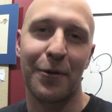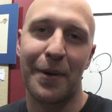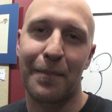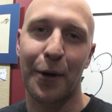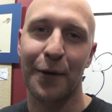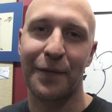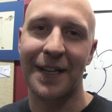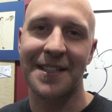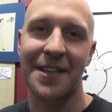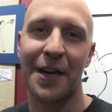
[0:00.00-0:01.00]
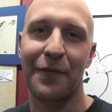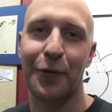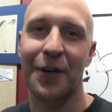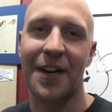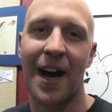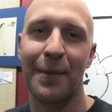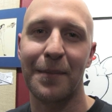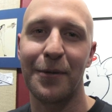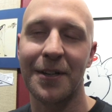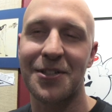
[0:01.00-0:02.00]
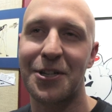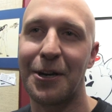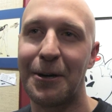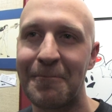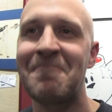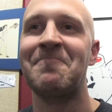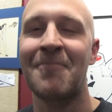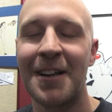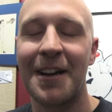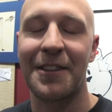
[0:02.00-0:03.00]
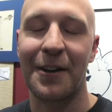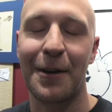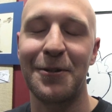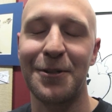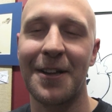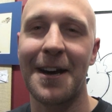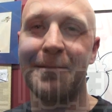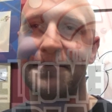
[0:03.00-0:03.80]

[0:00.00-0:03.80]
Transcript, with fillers: would be perfect uh, for a comic book, so I thought I would do that.